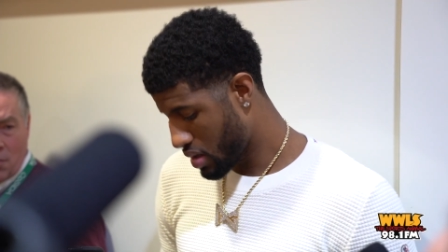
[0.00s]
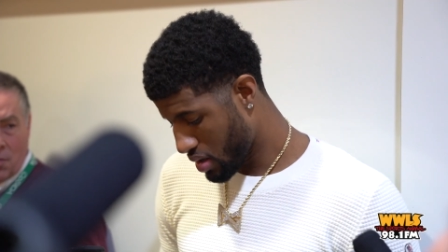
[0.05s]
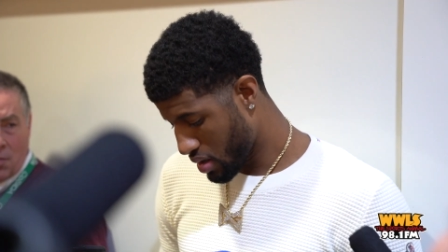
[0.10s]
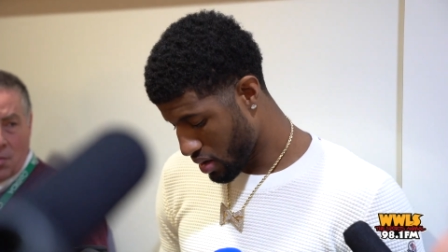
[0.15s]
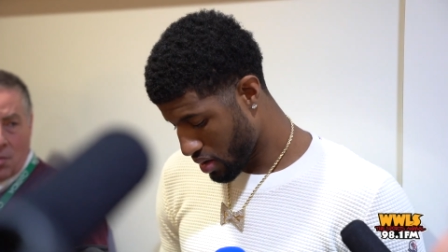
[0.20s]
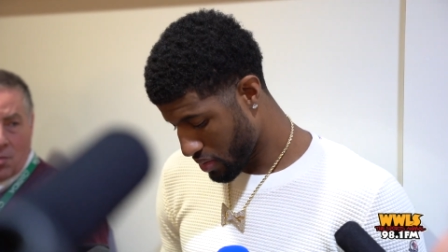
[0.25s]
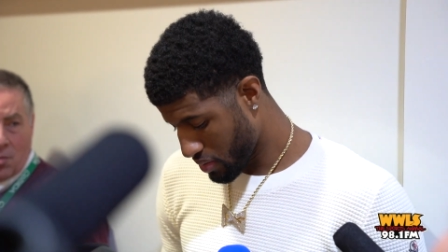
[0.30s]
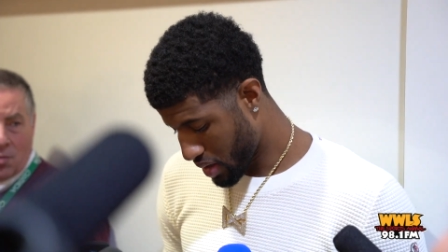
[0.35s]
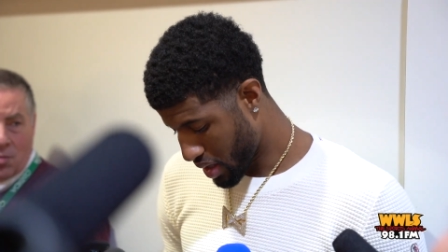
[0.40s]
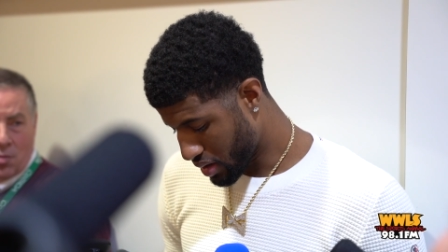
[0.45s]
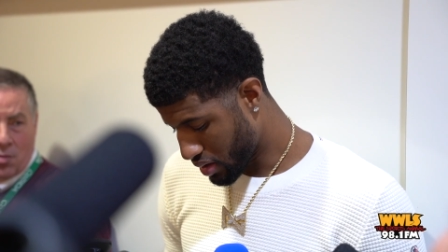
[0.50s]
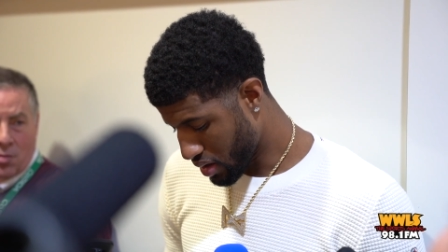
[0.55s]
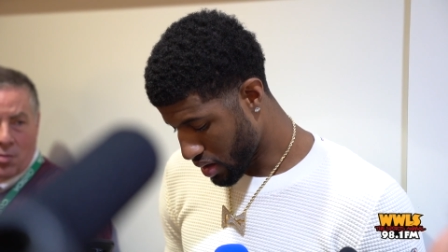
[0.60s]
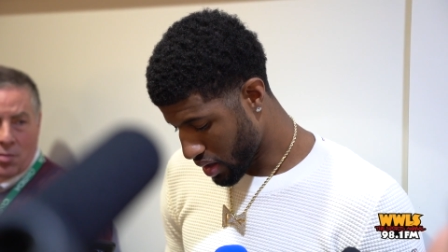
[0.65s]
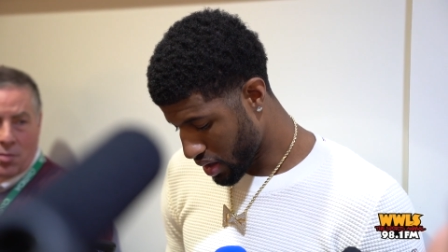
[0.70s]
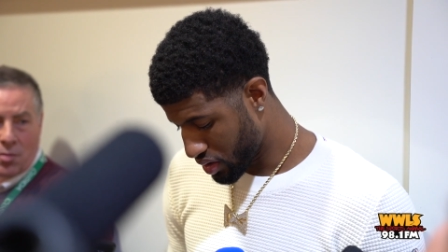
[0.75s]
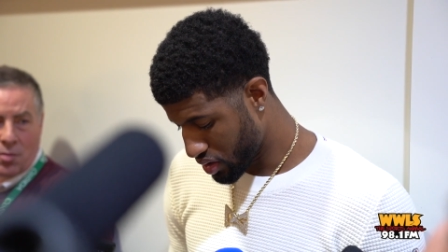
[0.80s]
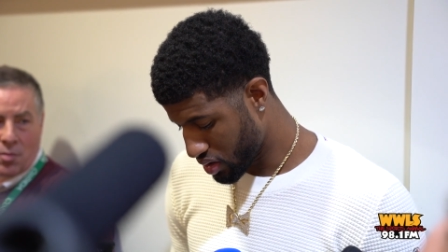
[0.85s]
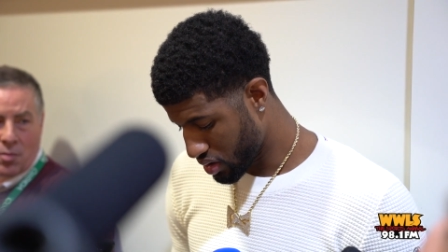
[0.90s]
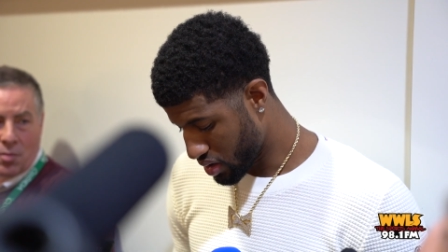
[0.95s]
Um, I
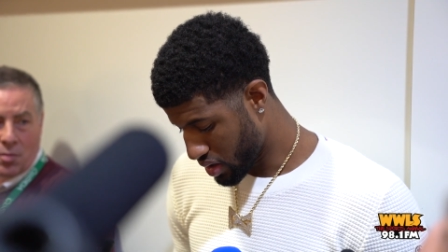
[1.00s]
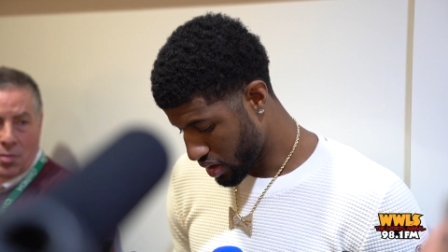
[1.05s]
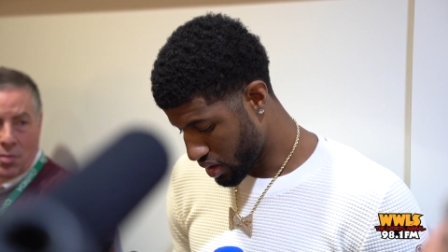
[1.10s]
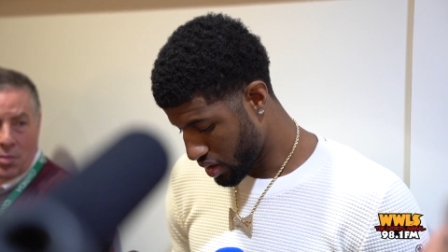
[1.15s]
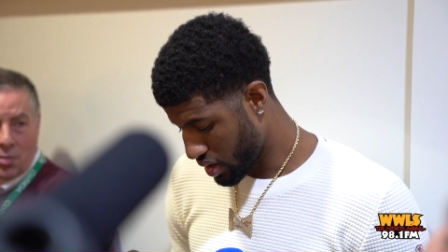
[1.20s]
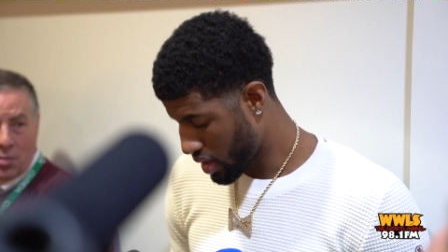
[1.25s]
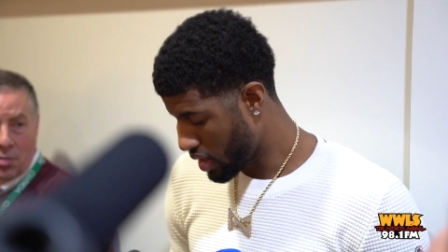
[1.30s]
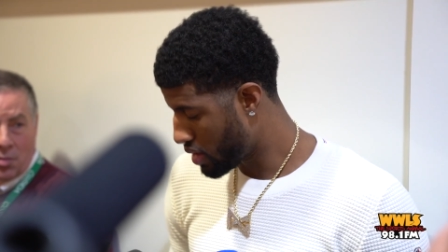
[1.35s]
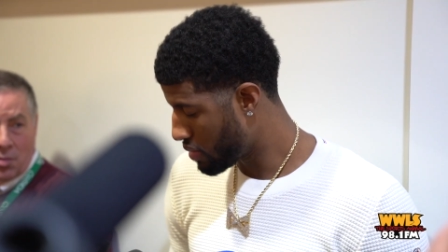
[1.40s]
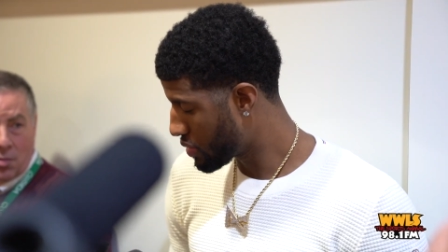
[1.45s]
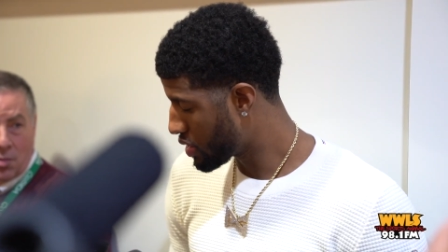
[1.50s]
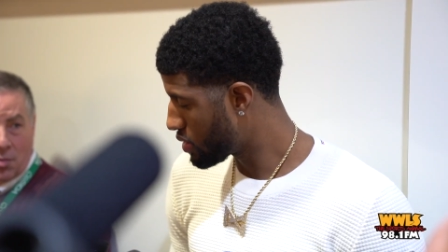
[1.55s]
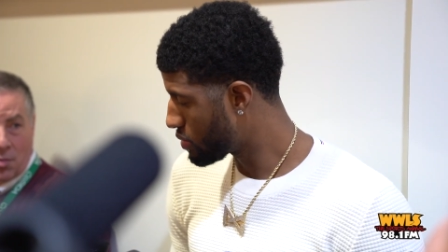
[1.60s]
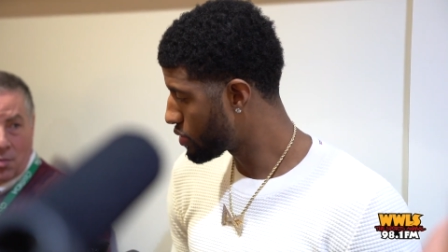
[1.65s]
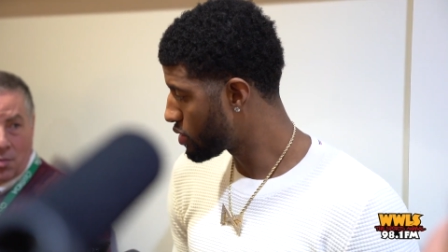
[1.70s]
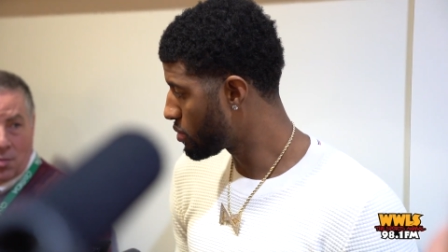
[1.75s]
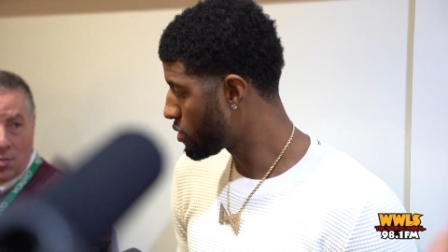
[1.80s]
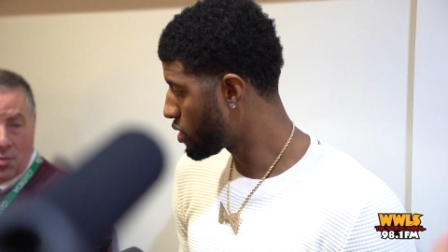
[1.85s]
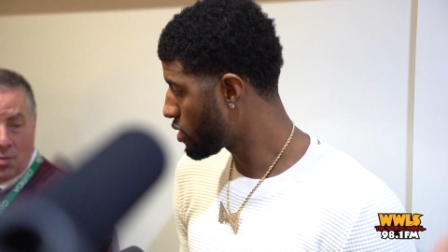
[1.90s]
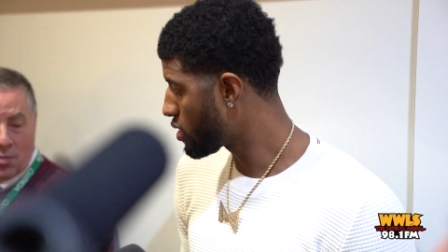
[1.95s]
thought I just let the game come
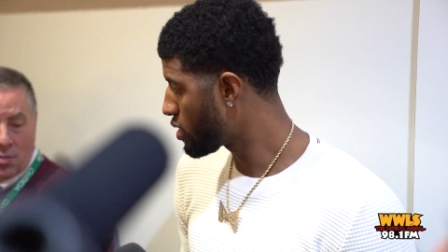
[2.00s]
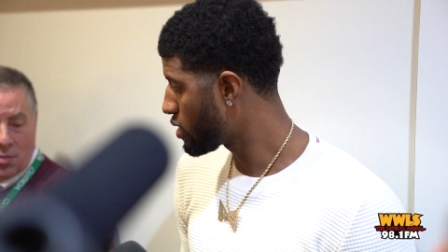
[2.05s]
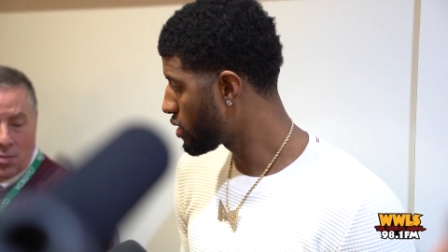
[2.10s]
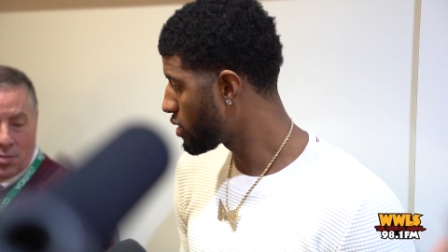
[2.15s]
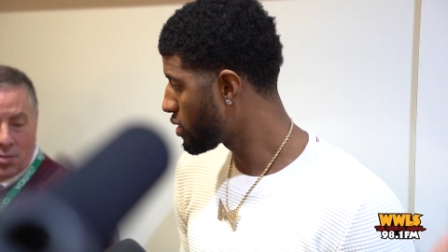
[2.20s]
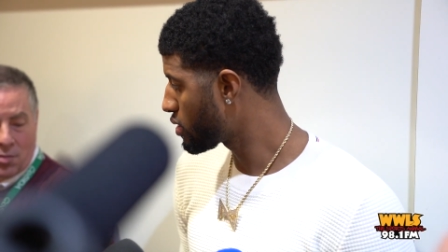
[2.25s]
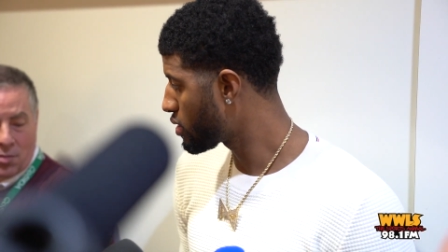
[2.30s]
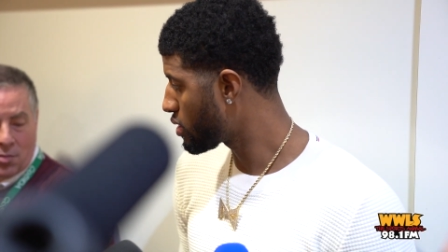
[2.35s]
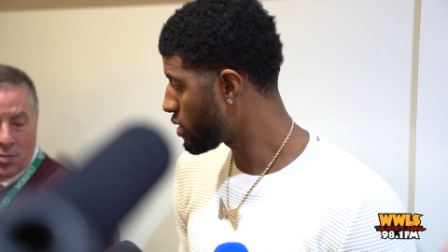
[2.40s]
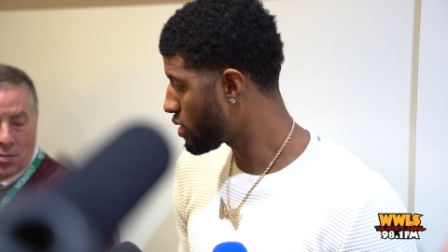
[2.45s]
to me early.